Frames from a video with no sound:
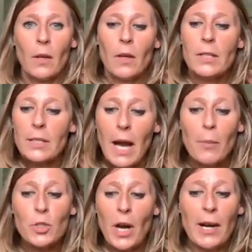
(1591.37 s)

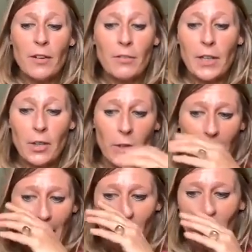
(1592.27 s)
Stop trying to figure it
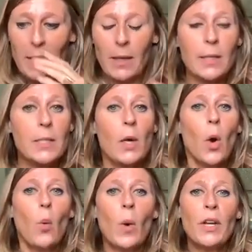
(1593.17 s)
out, because
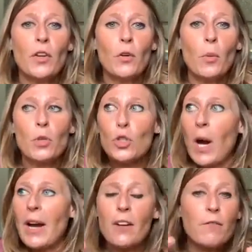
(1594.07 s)
when you
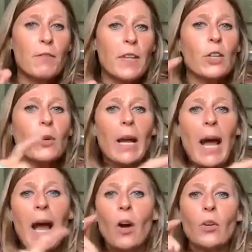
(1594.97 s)
try to figure it
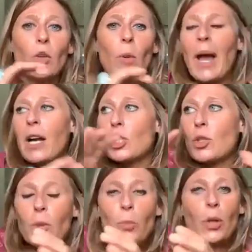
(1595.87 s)
out, you
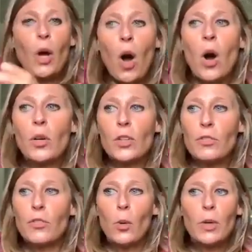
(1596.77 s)
actually put all your
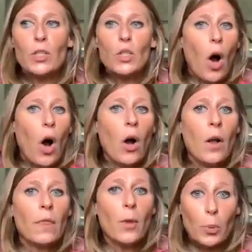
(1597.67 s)
focus
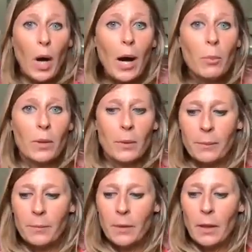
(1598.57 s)
on the problem.
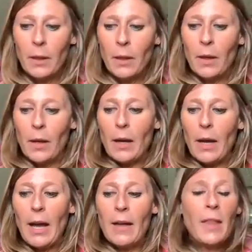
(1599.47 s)

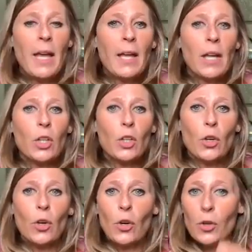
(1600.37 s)
And then
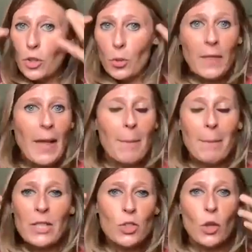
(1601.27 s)
you're doing that
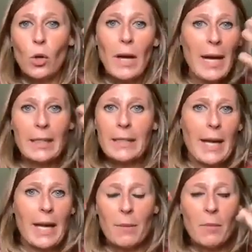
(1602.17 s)
mental head
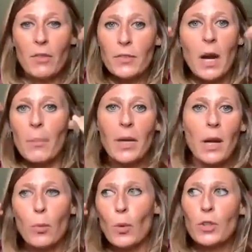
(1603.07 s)
game of coming
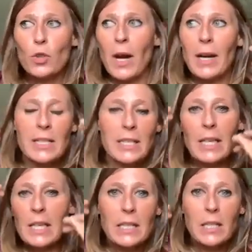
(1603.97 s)
up with trying to
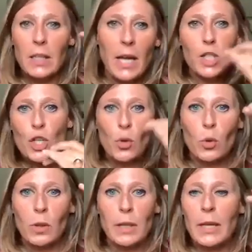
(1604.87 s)

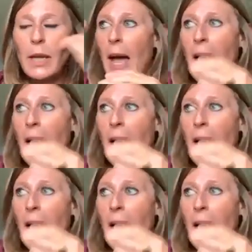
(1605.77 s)
intellectually,